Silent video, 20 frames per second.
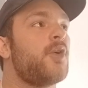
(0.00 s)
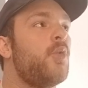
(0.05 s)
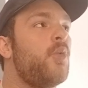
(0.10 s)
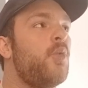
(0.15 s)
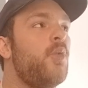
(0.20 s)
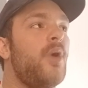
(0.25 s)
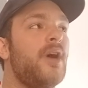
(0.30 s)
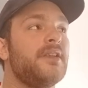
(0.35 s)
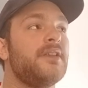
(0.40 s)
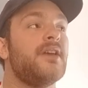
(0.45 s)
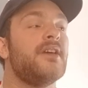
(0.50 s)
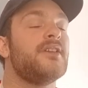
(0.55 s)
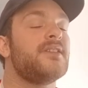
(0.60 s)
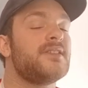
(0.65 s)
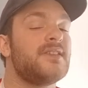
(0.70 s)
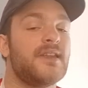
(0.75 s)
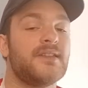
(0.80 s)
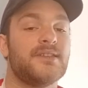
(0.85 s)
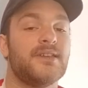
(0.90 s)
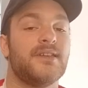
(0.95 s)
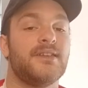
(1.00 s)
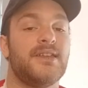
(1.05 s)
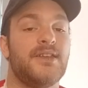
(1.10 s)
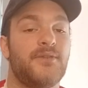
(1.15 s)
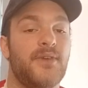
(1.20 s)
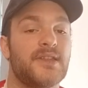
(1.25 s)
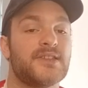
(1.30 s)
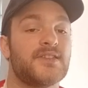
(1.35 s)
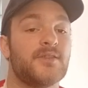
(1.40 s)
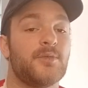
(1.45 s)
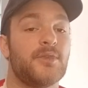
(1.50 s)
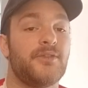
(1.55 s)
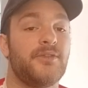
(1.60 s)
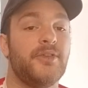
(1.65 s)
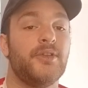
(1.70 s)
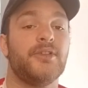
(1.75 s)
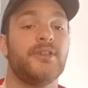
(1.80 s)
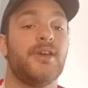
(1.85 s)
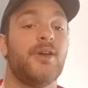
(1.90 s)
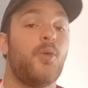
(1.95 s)
one centre defensive
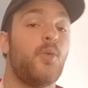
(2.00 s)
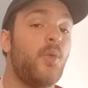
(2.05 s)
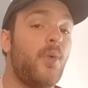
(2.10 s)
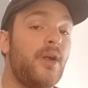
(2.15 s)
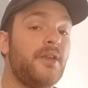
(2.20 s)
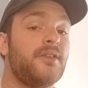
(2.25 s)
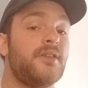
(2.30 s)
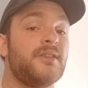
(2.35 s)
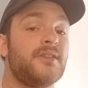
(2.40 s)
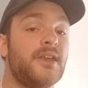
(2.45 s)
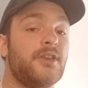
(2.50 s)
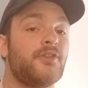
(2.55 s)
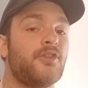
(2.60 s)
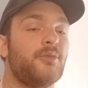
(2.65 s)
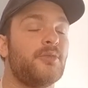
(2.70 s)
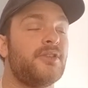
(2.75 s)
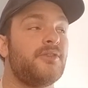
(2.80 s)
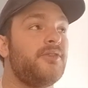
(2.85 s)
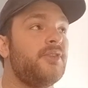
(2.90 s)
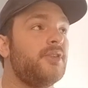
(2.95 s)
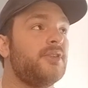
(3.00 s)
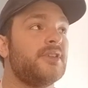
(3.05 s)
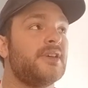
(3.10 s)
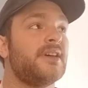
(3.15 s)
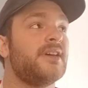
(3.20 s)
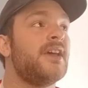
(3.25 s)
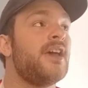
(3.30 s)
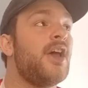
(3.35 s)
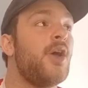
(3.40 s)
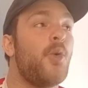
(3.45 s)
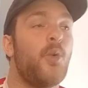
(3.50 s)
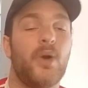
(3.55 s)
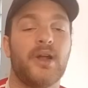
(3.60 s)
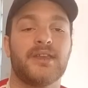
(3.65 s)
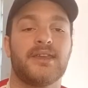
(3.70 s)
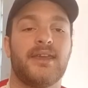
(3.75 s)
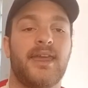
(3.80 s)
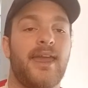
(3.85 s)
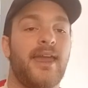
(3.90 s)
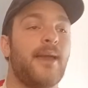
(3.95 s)
midfielder, one central midfielder, one
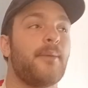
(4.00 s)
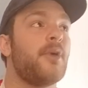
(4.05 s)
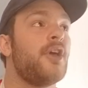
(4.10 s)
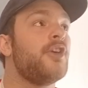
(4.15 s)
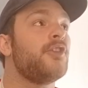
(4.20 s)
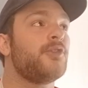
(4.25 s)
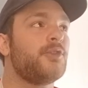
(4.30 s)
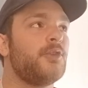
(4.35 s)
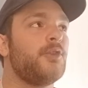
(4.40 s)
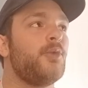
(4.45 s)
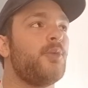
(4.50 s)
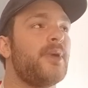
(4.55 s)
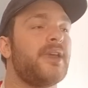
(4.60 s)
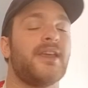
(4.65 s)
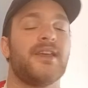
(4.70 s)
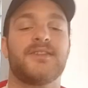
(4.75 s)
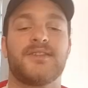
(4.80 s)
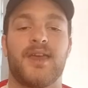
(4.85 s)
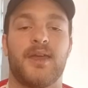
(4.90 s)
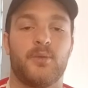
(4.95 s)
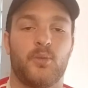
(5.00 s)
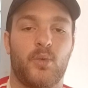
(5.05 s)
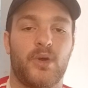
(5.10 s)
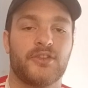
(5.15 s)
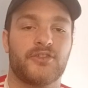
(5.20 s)
cam, two wingers, and one